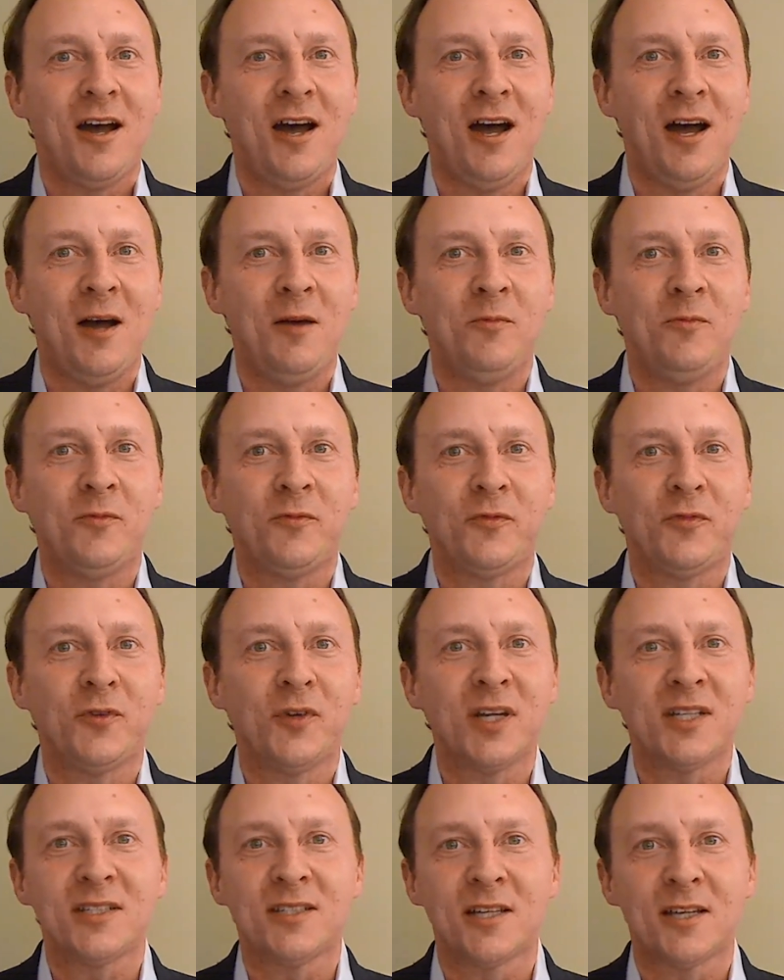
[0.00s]
um,
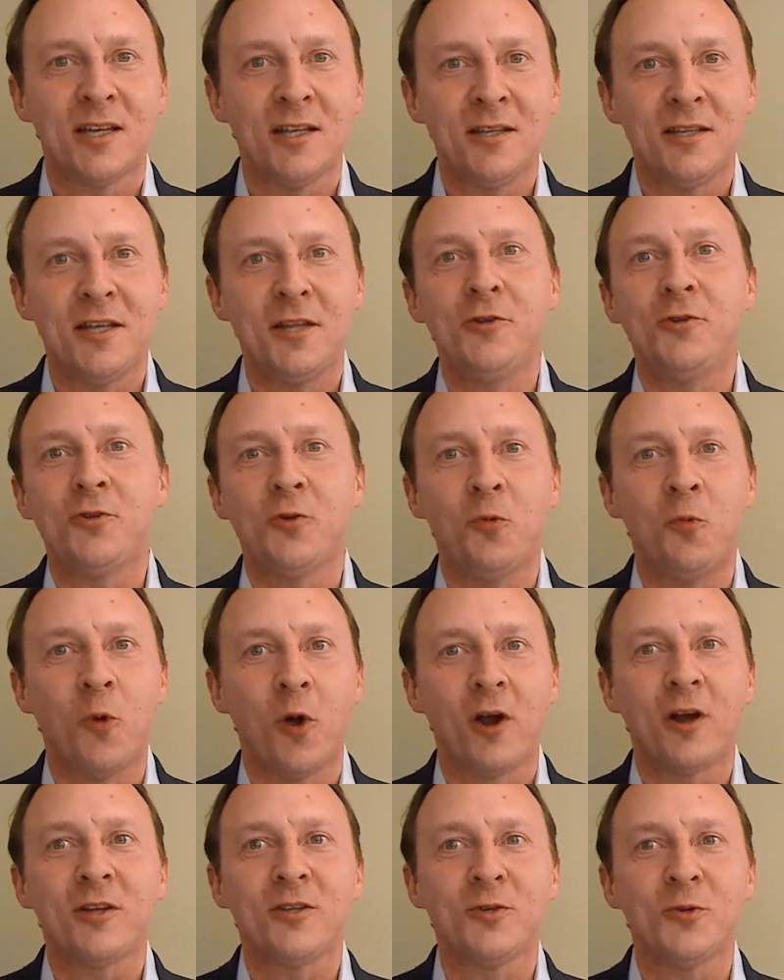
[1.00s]
for us to continue to
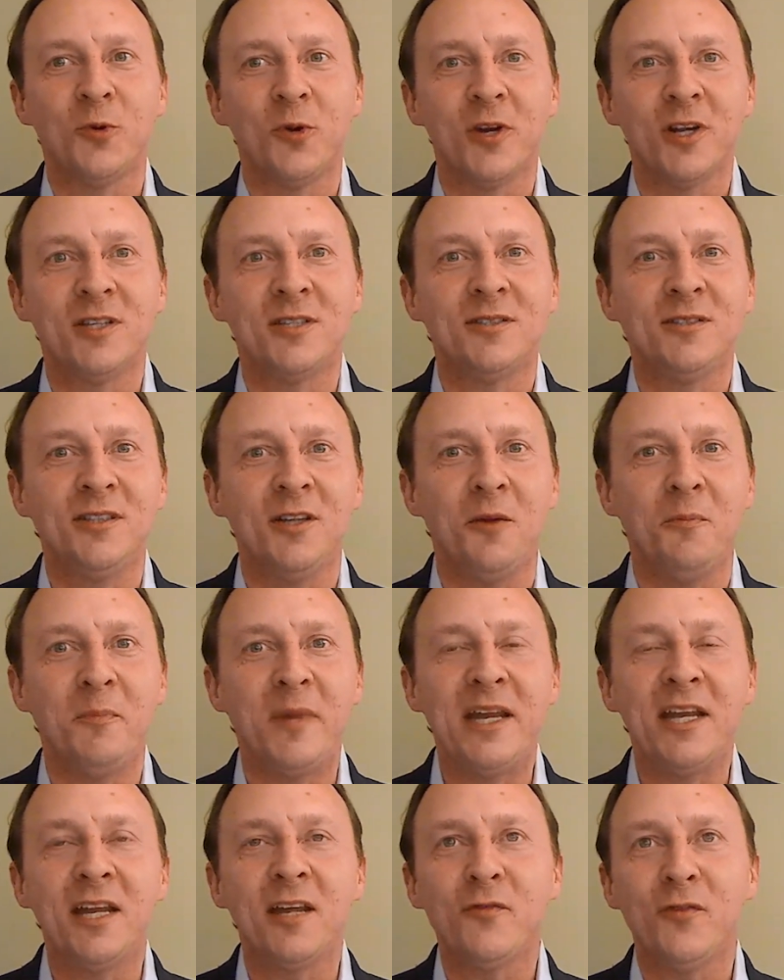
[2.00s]
work towards you know
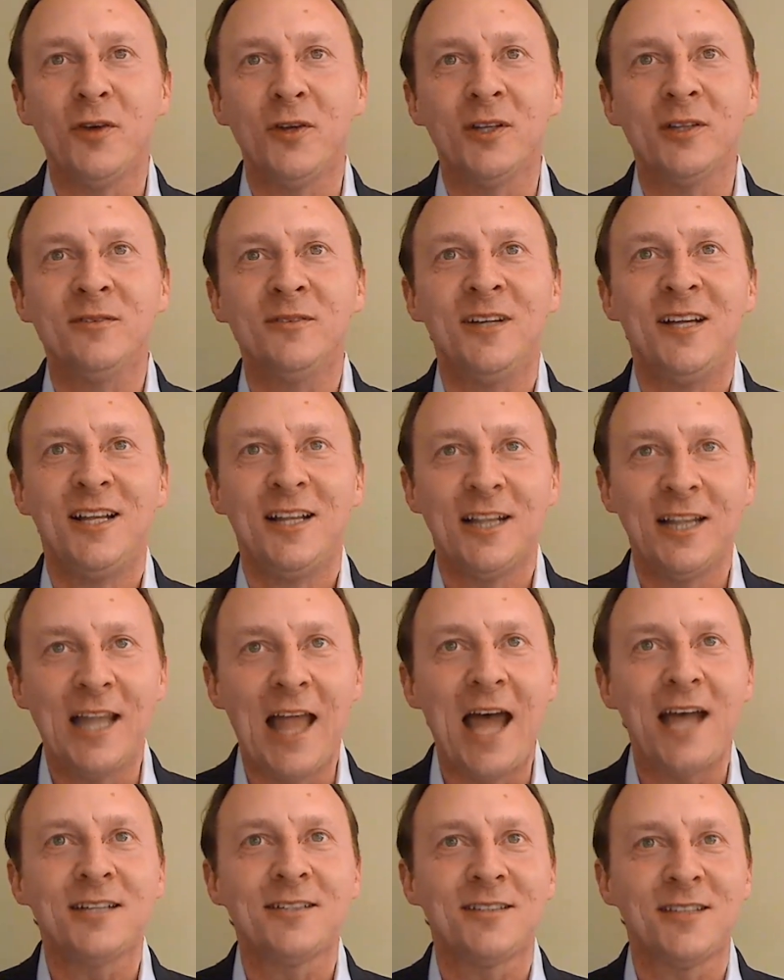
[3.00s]
meaningful,
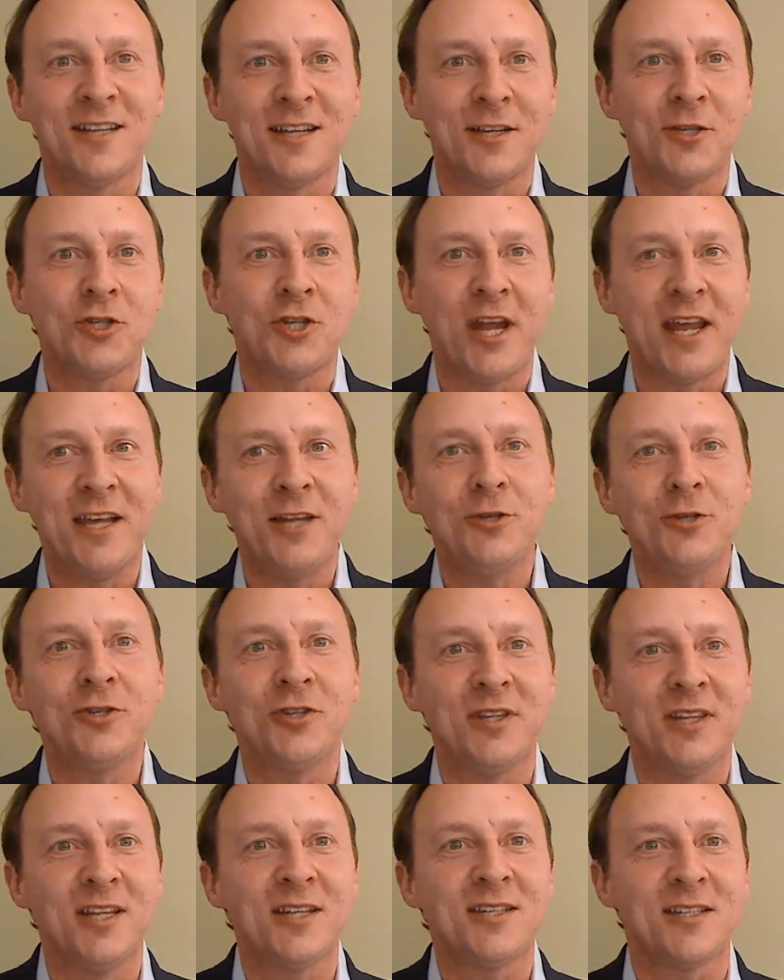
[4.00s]
lasting change
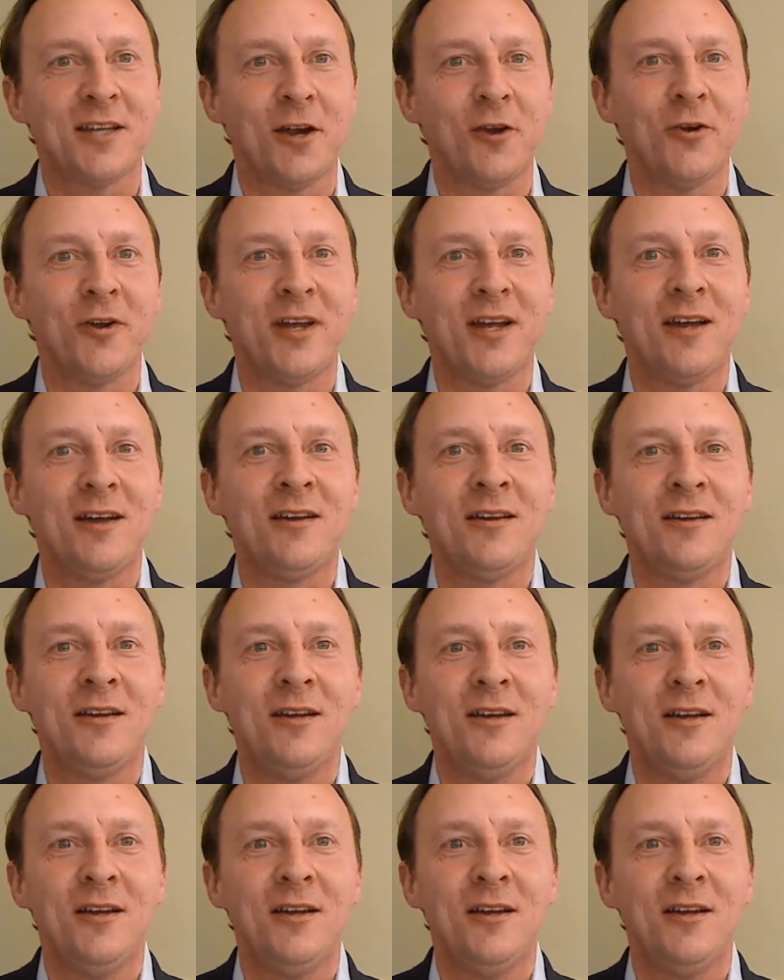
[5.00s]
in this area.